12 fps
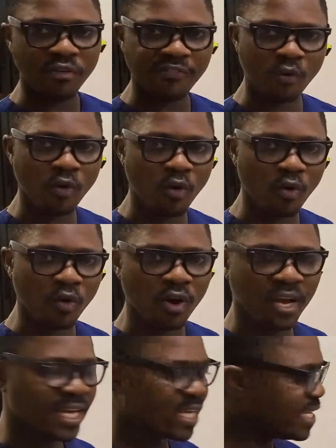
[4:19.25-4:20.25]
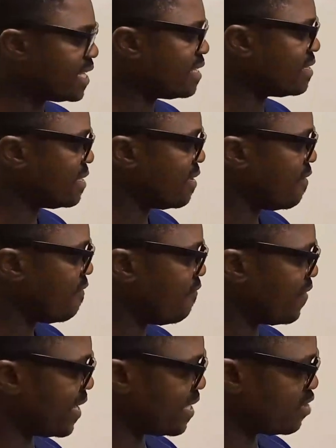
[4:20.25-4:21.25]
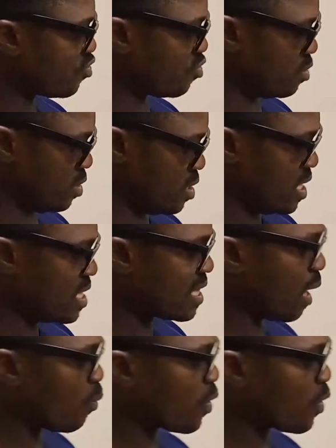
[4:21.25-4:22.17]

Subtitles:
For inventory. Now